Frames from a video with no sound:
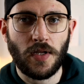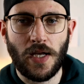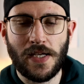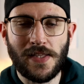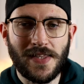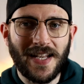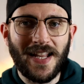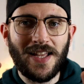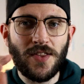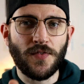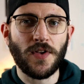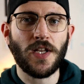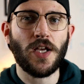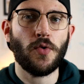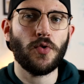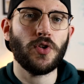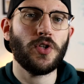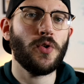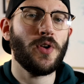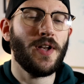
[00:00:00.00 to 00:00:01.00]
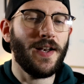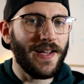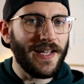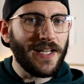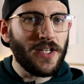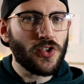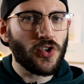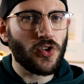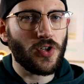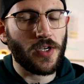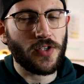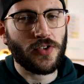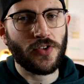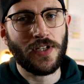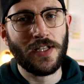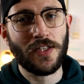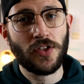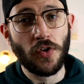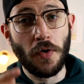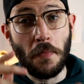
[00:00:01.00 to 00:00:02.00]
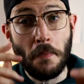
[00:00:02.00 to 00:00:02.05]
In today's video, we're doing an introduction into